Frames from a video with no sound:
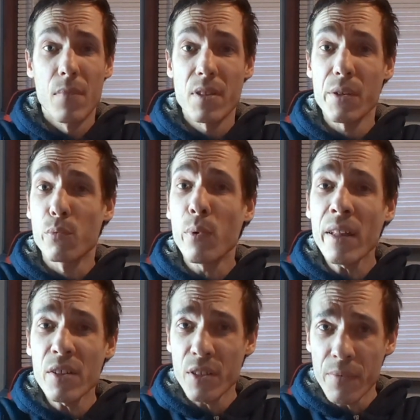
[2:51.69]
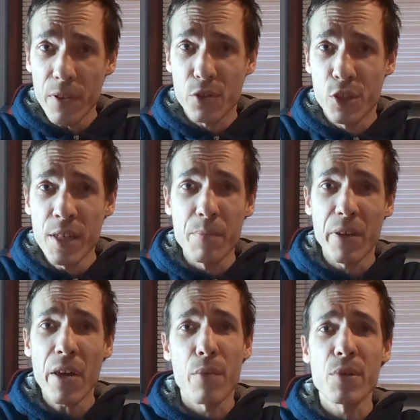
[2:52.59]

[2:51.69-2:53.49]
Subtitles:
It's a relatively cheap game,